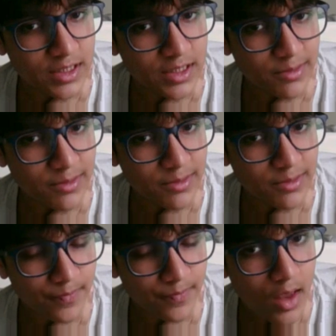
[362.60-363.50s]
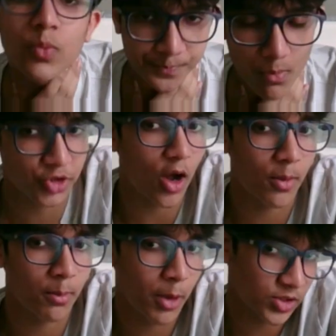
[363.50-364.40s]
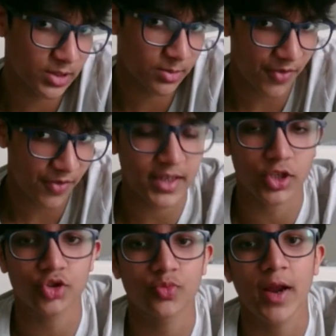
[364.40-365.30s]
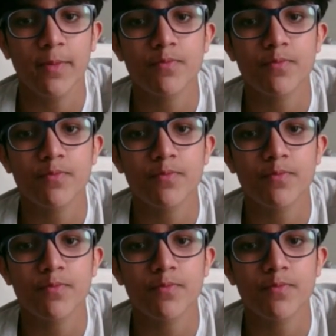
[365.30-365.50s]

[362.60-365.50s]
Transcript: way to posing some advantage, right?